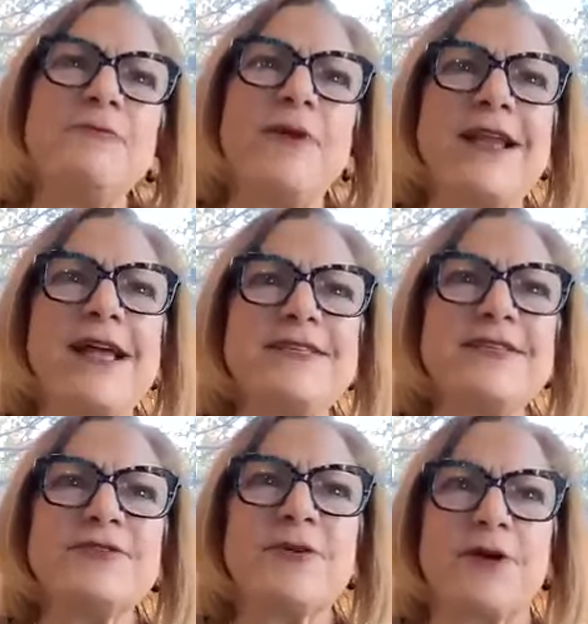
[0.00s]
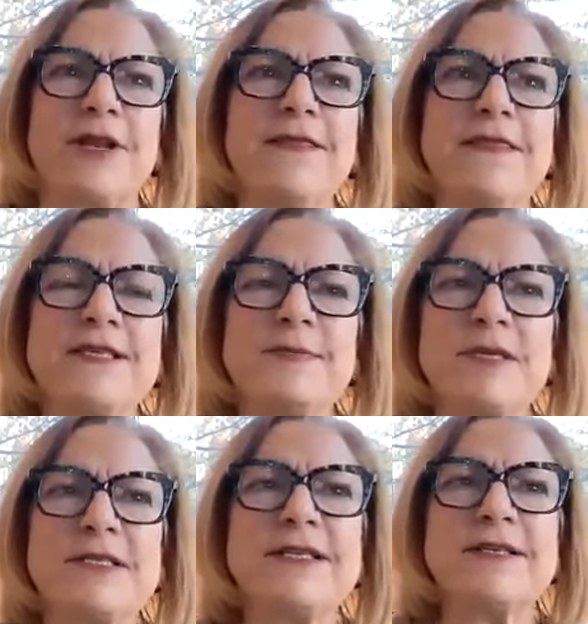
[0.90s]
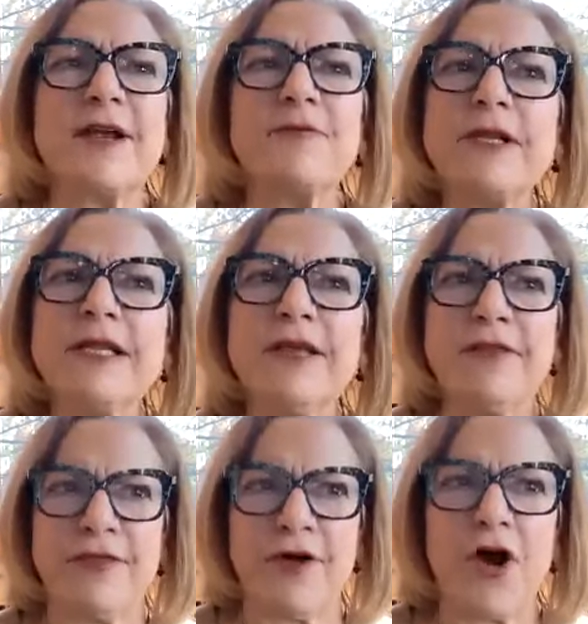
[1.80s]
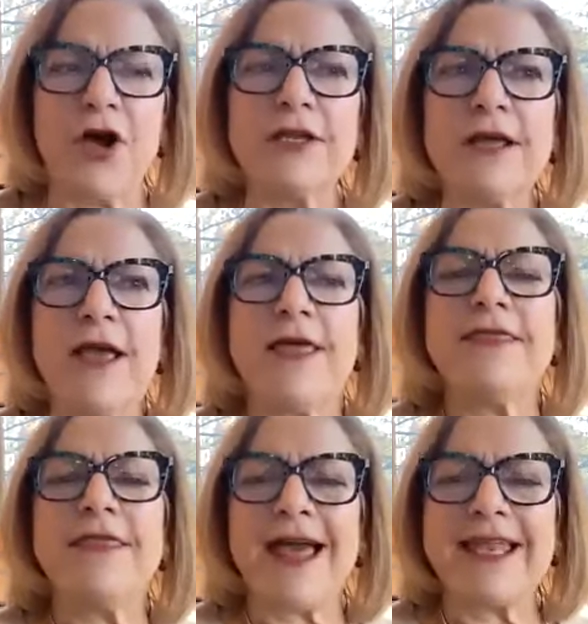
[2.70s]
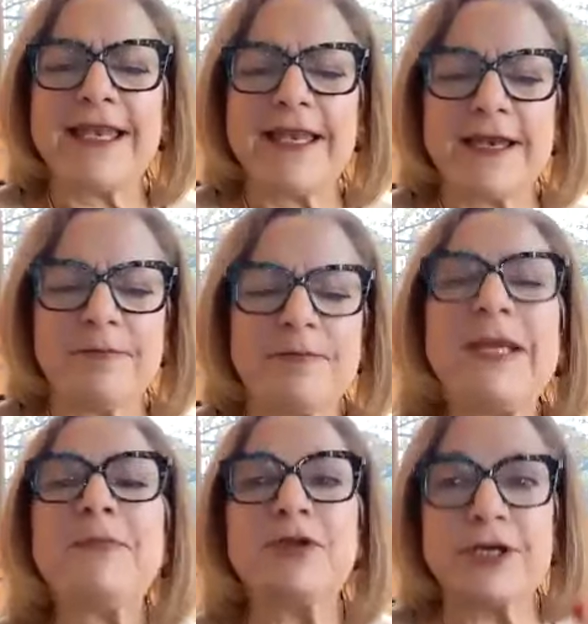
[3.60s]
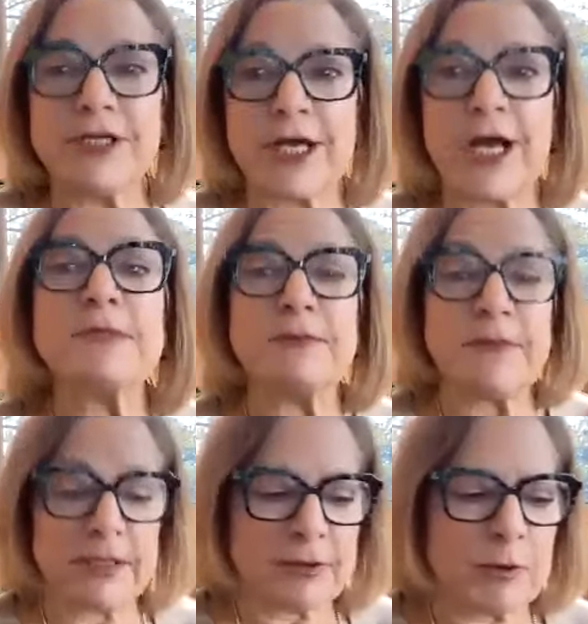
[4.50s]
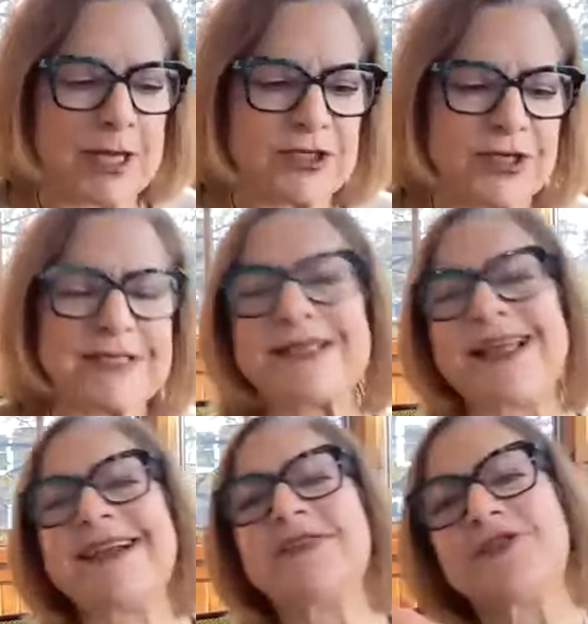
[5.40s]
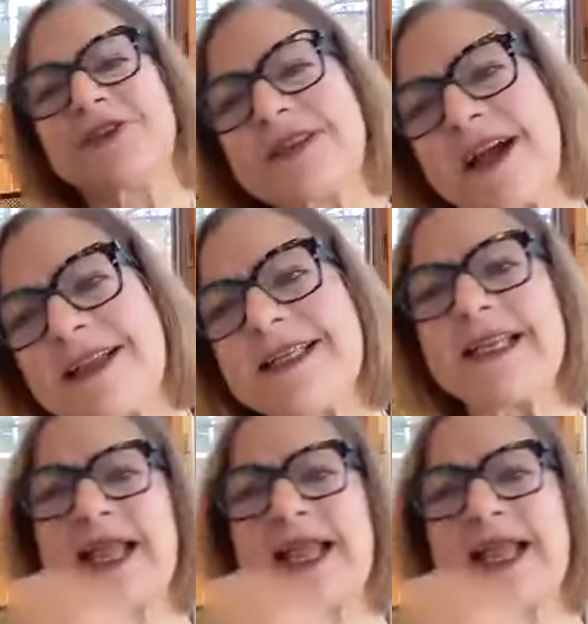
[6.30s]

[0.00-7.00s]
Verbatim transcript: when I started this business I really thought that people are going to come to me with questions like I just got an